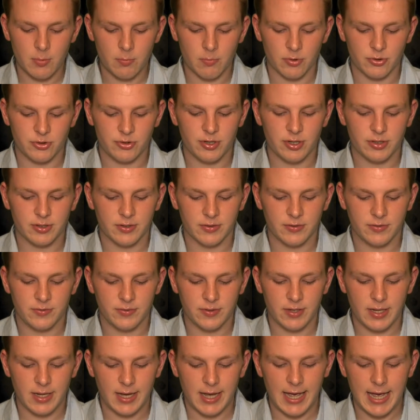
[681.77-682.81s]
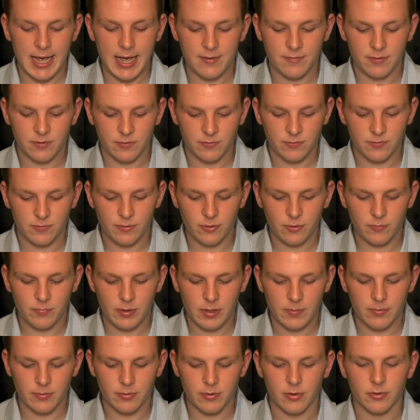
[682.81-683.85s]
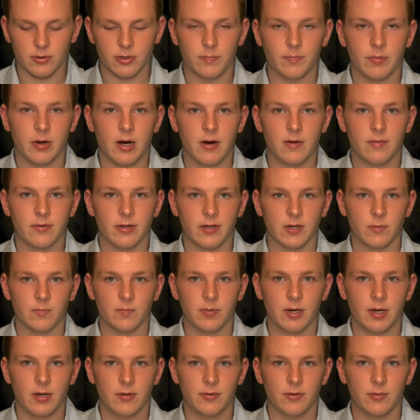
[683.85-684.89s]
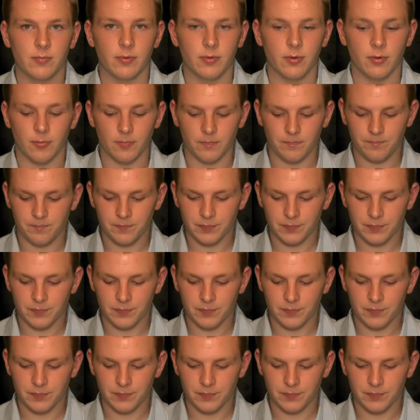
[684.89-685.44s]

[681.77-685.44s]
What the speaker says: we're trying to have as few people go into poverty as possible.